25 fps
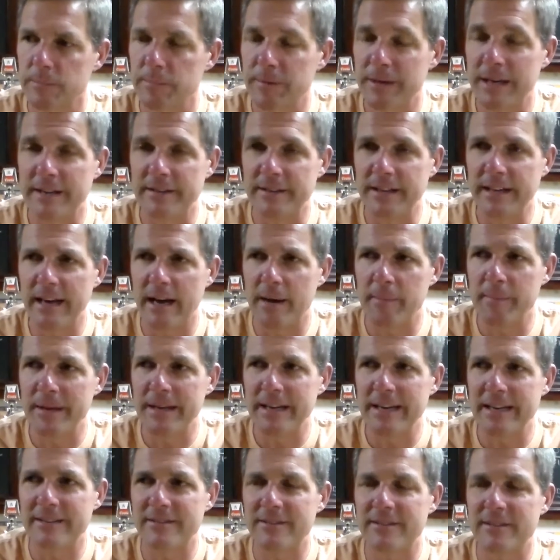But I
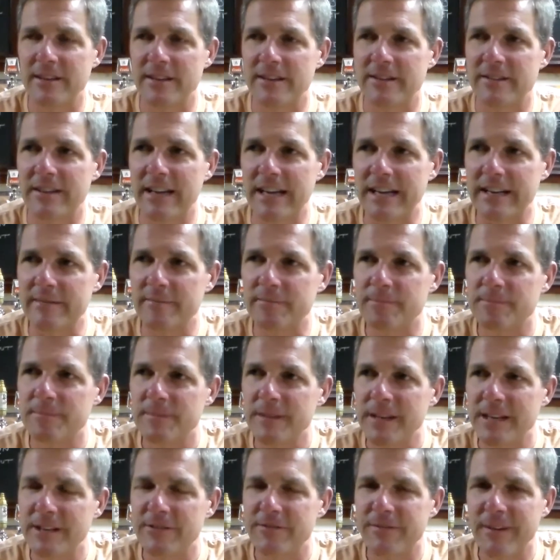mean, it's like,
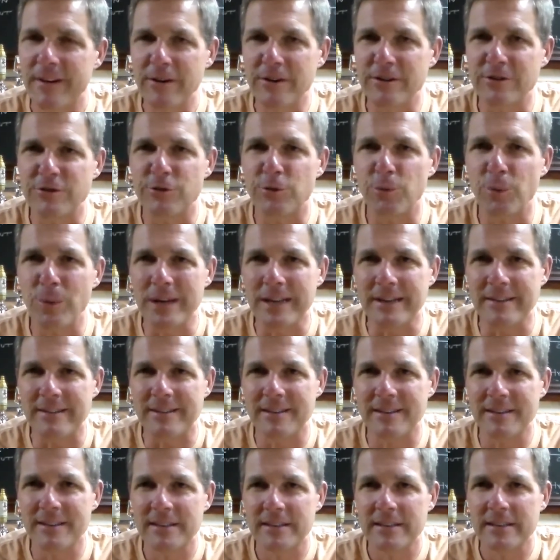it's very sweet.
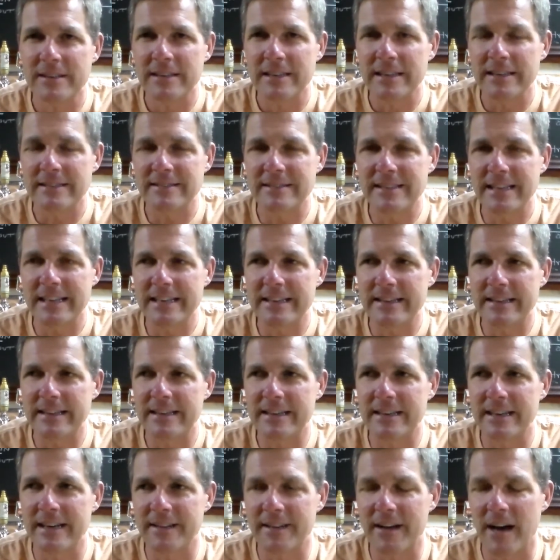It's like
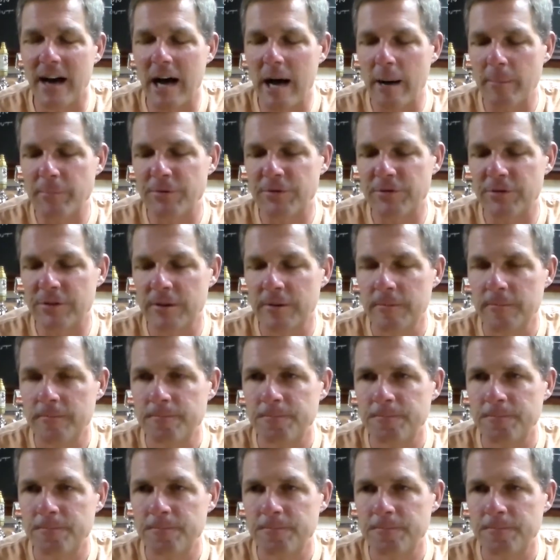the hops.